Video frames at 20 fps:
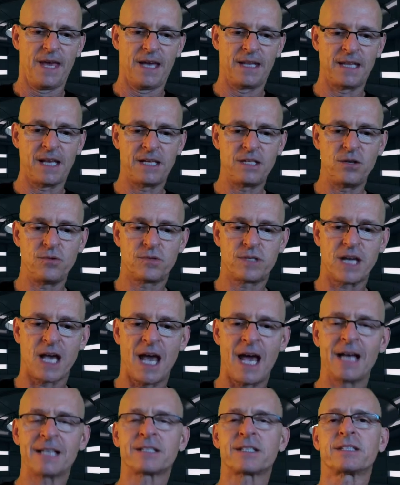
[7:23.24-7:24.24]
And then you
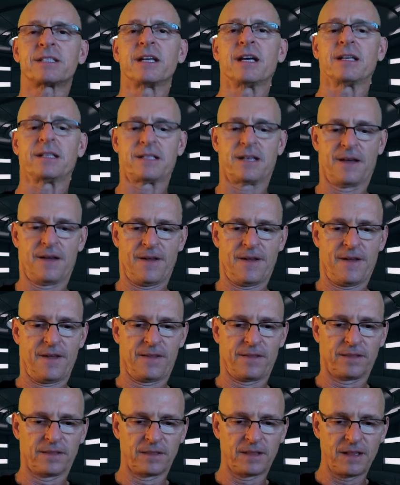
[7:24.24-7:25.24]
test it.
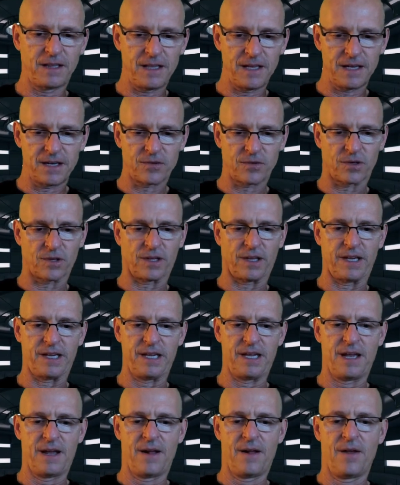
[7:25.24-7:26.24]

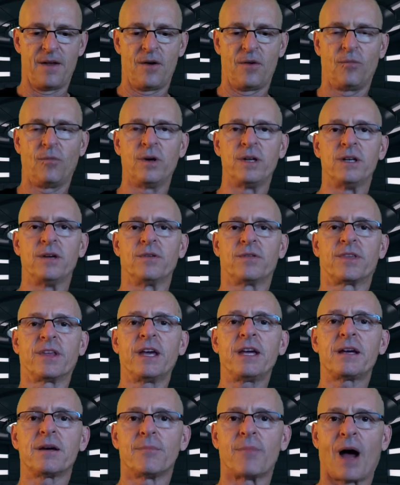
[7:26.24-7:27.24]
Literally, when you
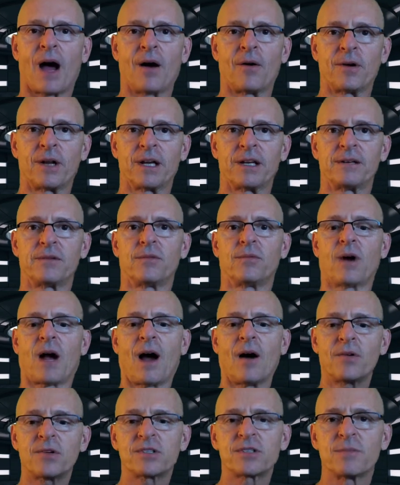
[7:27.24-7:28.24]
think about it,
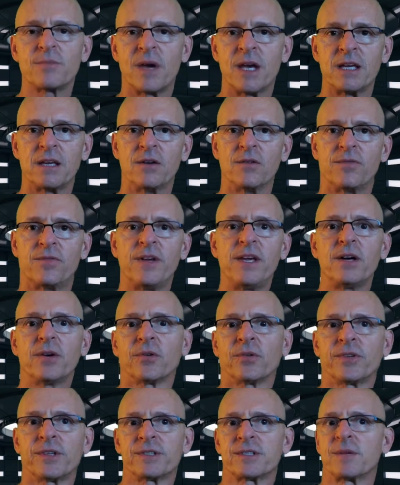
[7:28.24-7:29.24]
how does it make you
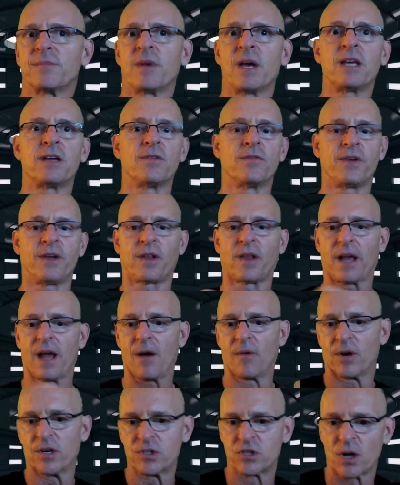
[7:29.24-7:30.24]
feel? Does it make you feel
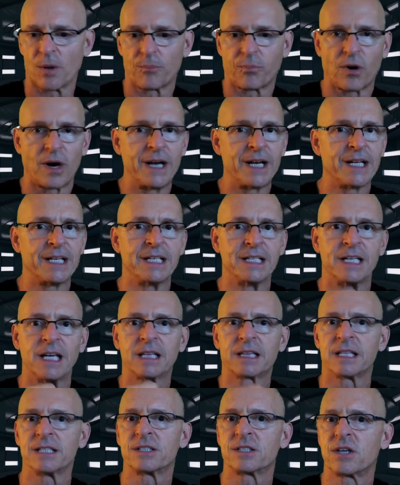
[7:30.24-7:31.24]
like I want to jump right in and
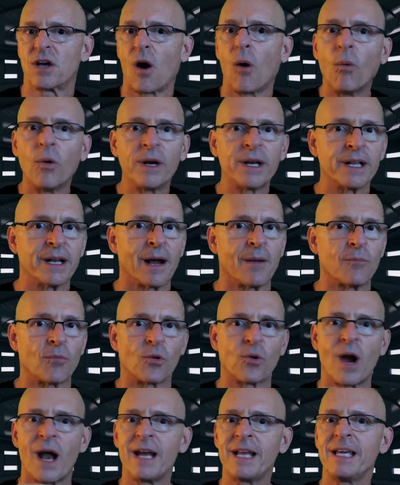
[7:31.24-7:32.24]
get this going and
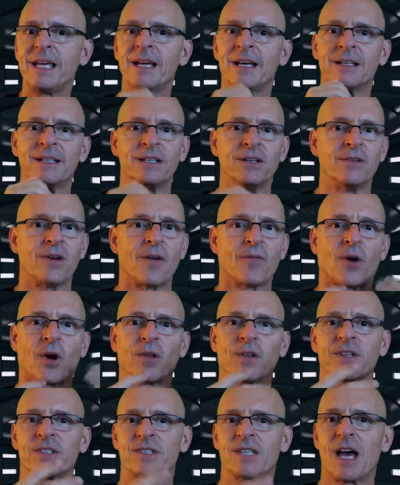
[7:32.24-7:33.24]
I'm ready and you have
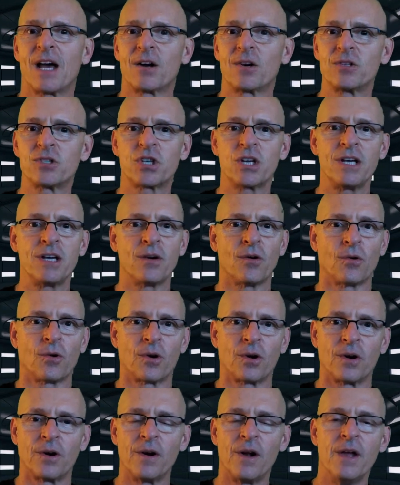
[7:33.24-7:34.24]
all this energy?
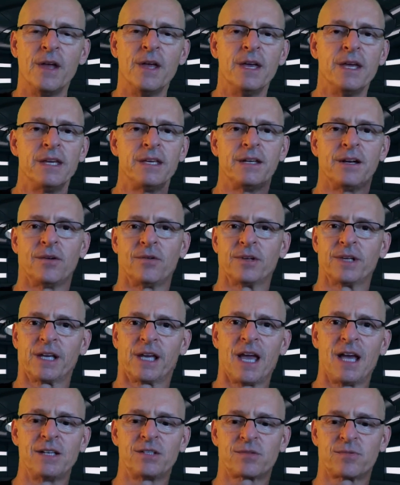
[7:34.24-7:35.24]
Or, in the
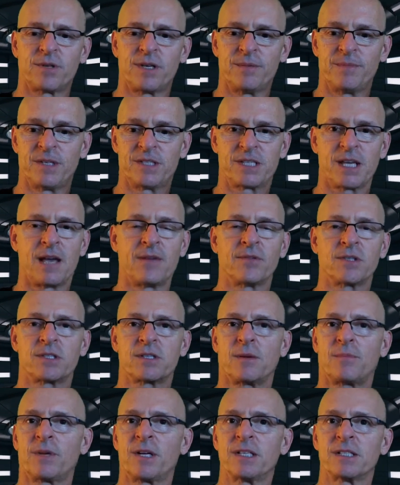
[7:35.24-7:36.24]
case where you be saving
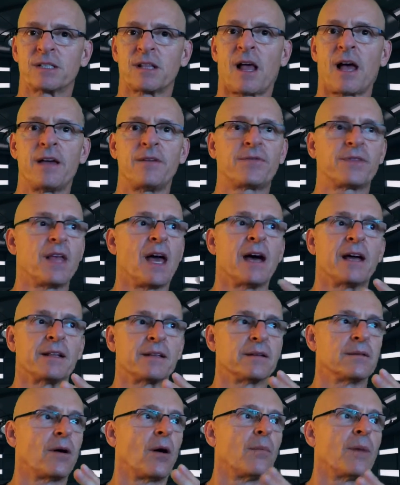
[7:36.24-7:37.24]
somebody's life,
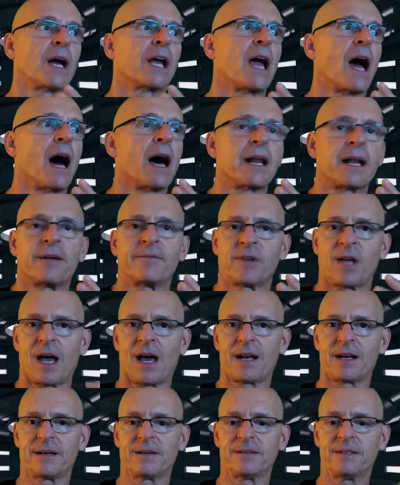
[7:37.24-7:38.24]
that, oh my God, I've
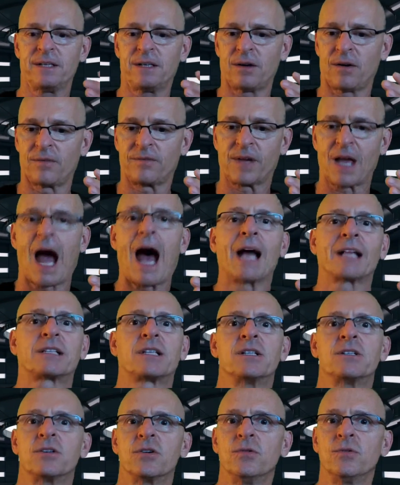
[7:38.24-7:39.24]
got
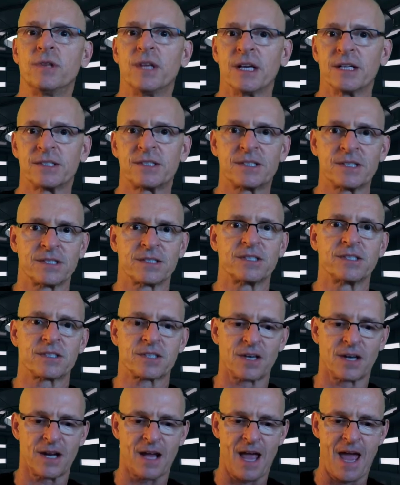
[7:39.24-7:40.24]
to do this. This
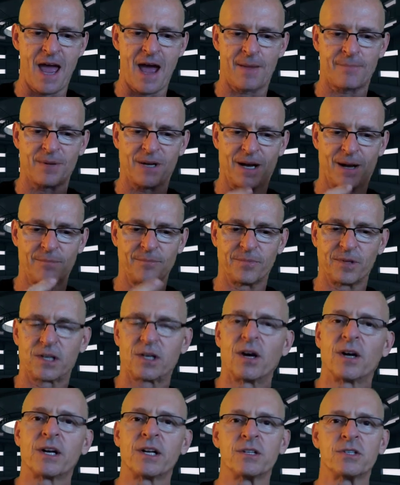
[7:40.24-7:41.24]
is going to happen. I'm
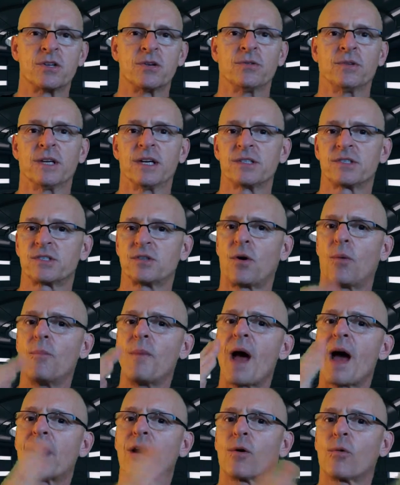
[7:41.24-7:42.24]
going to do this no
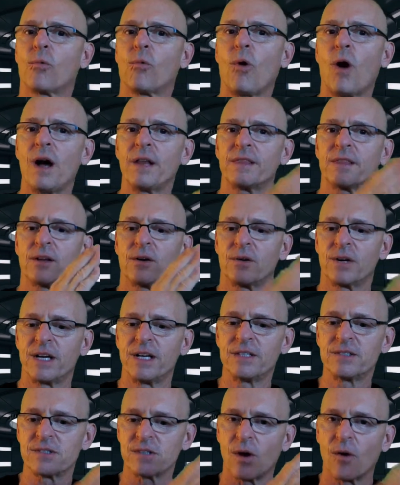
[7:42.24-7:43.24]
matter what. There
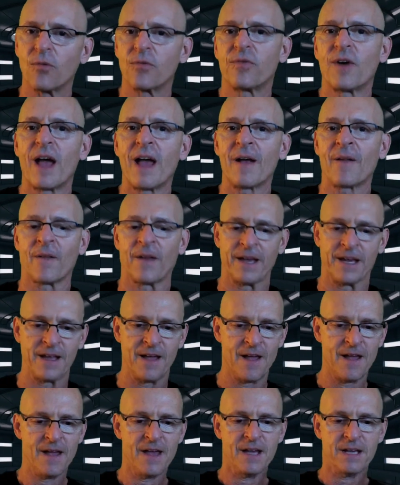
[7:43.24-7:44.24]
is no failing.
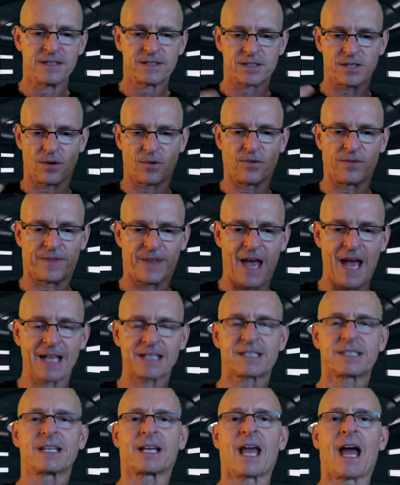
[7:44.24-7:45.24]
So
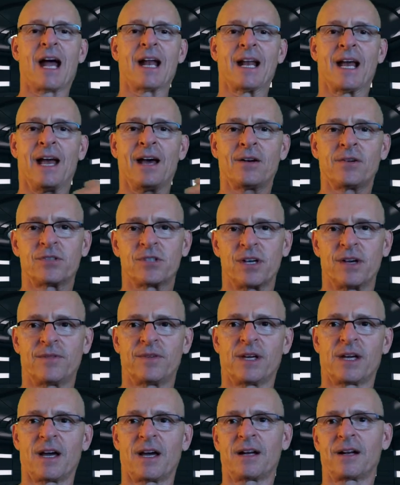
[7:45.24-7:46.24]
that's the kind of energy.
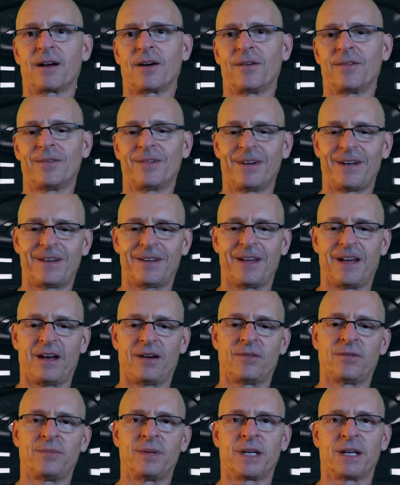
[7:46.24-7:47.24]
If you kind of go, well,
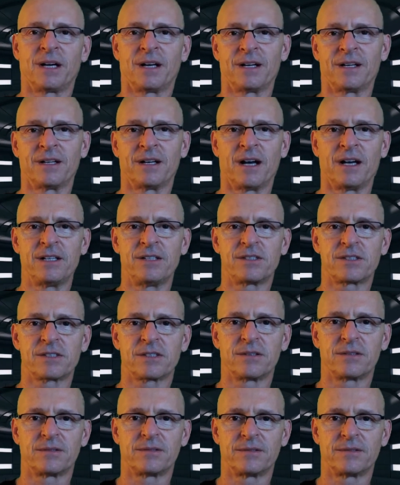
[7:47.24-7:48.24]
yeah, it would be kind of nice.